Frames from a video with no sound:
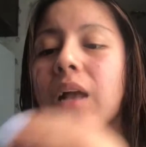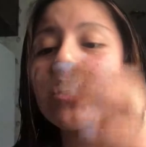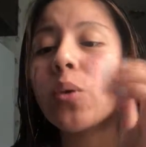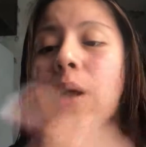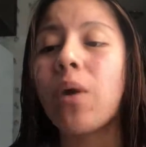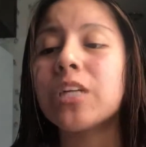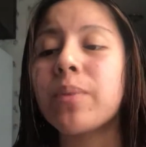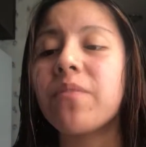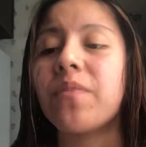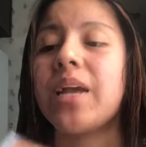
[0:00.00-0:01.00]
So I wash
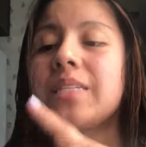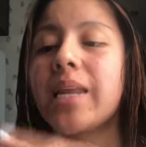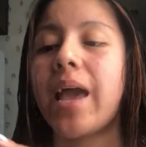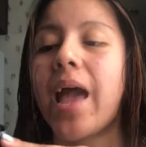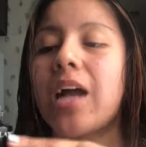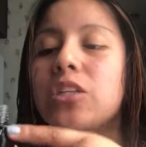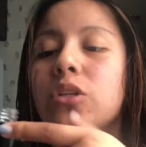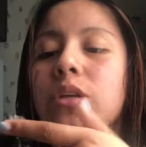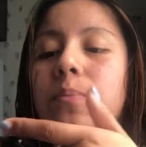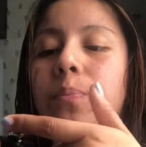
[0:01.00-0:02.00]
my face and I
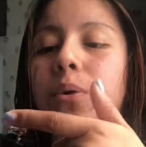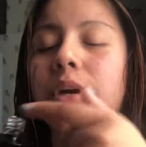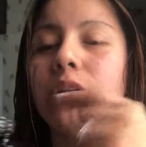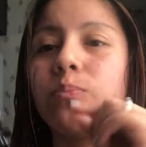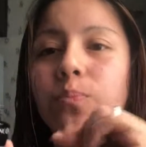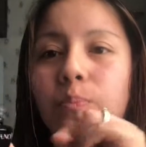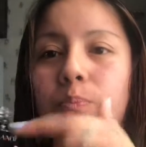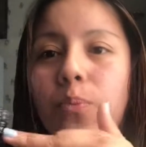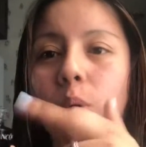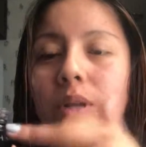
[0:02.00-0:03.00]
actually put
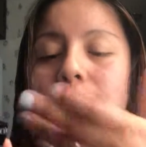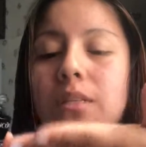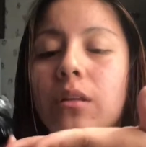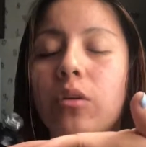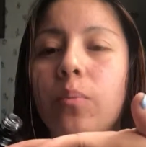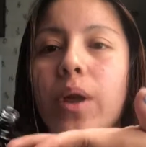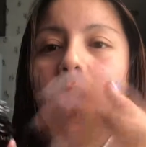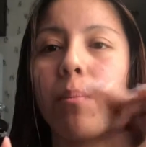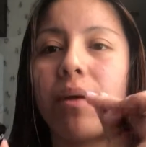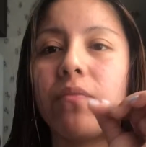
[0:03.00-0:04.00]
pour this a little bit
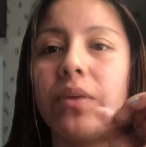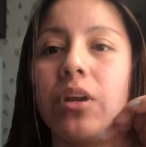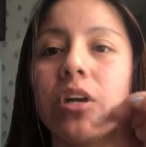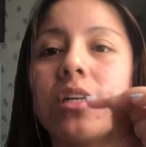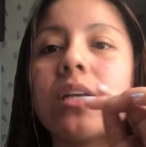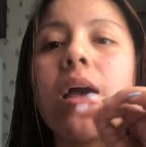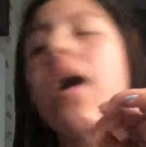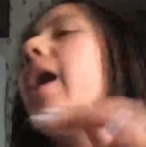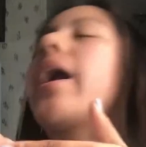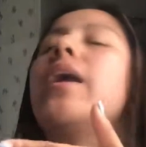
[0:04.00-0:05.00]
on my fingers.
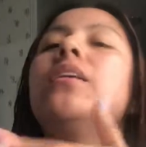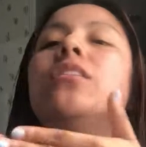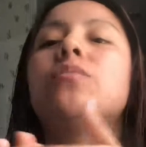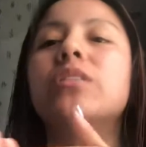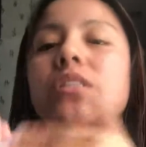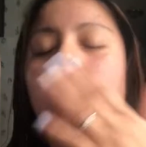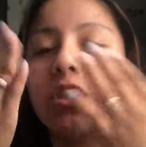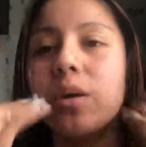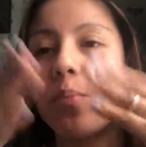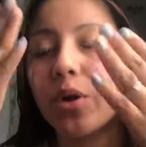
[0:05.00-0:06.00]
I kind of just
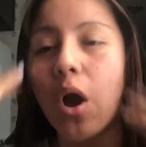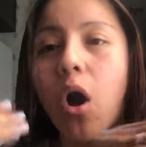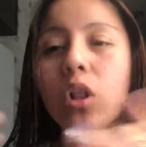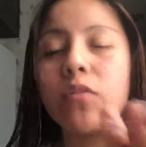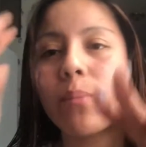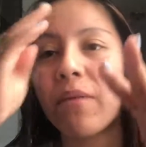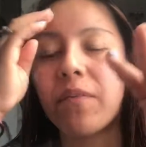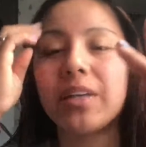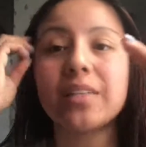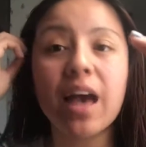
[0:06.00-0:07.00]
massage it and put it all over my
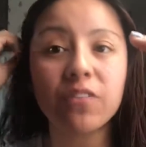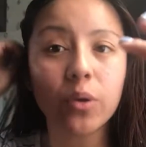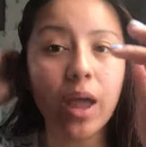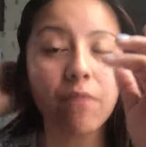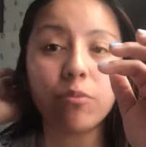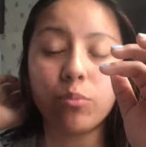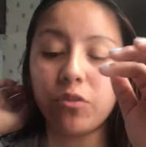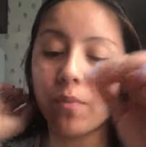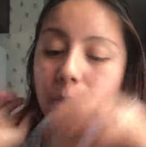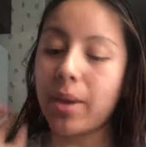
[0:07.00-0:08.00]
face after I have
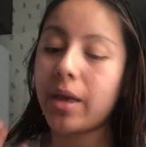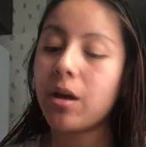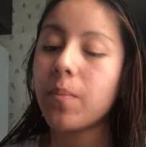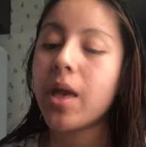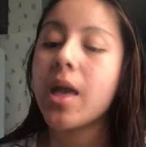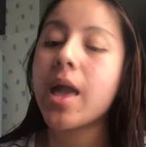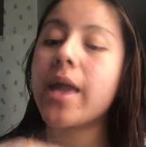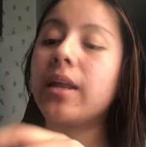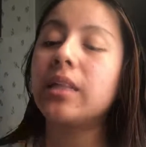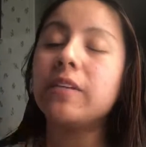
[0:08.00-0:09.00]
removed my makeup.
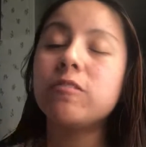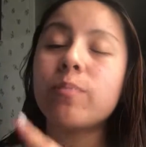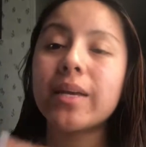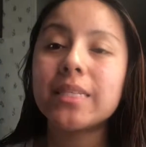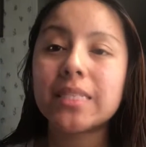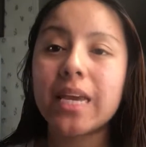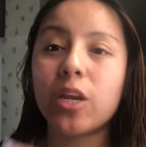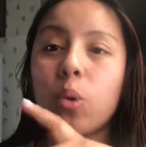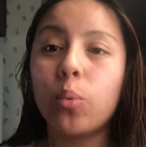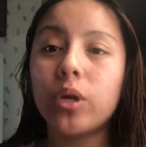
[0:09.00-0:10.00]
And it leaves my
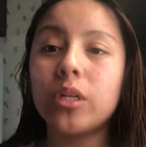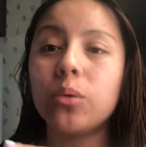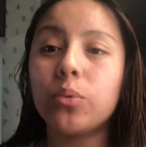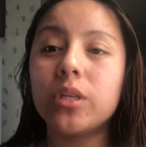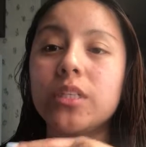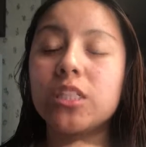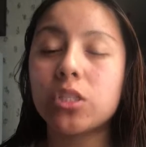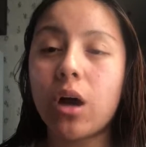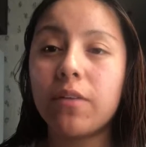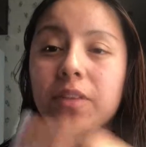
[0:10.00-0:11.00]
skin really, really
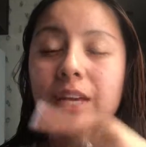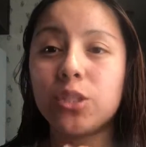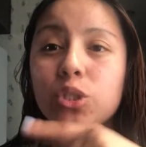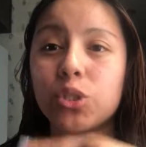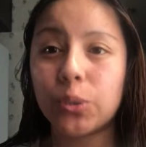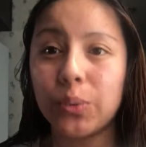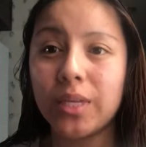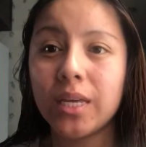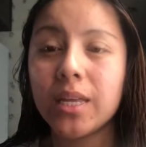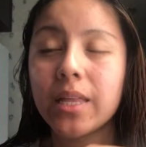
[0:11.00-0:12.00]
soft and soothing.